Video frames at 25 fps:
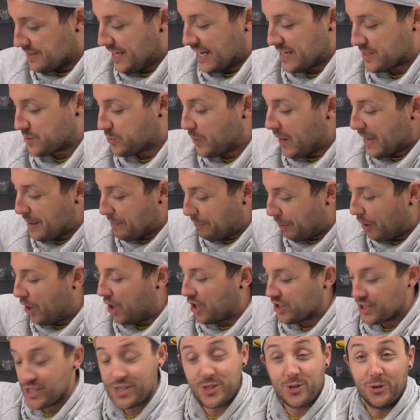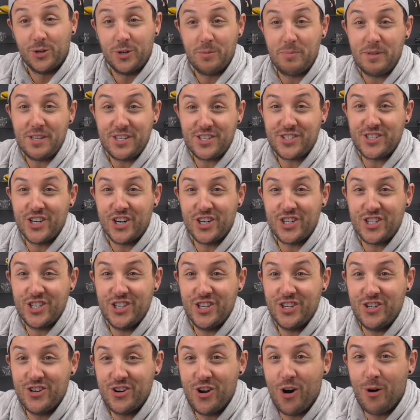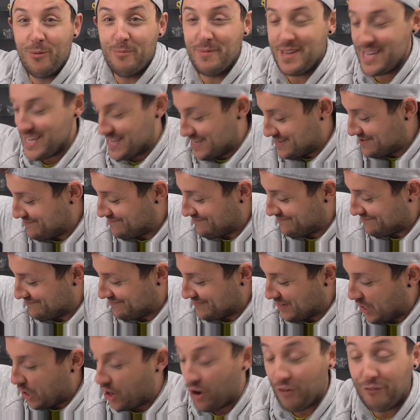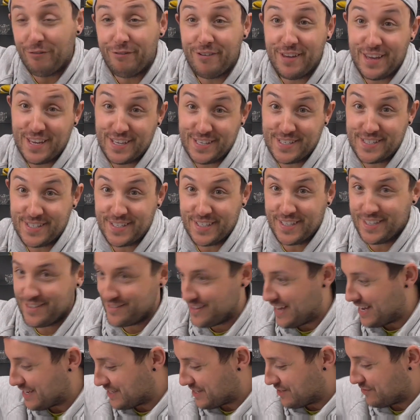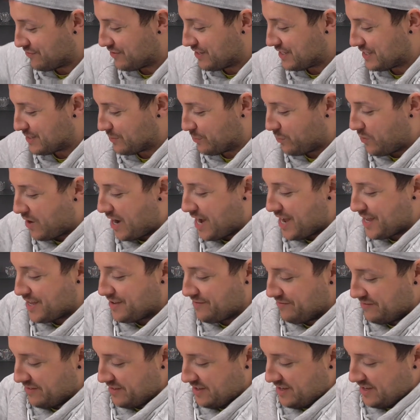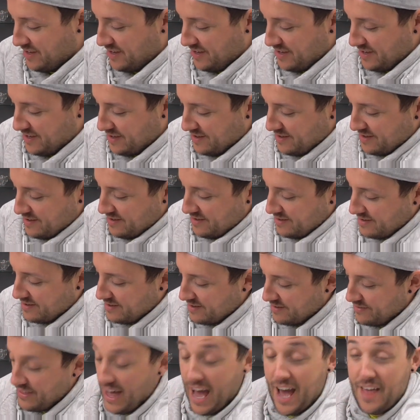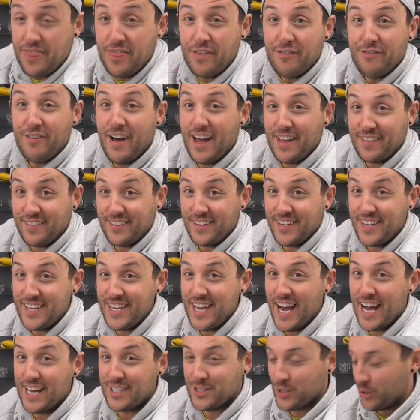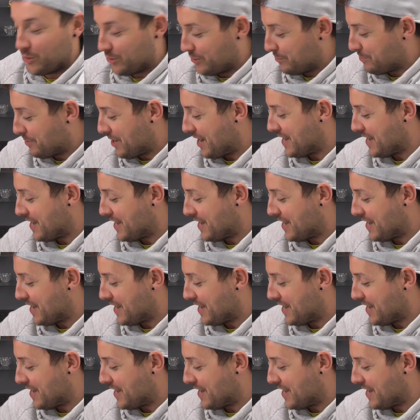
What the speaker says: That's why Paul is going to be the surgeon and not me. Obviously, that's the reason why. That and the fact that he has all the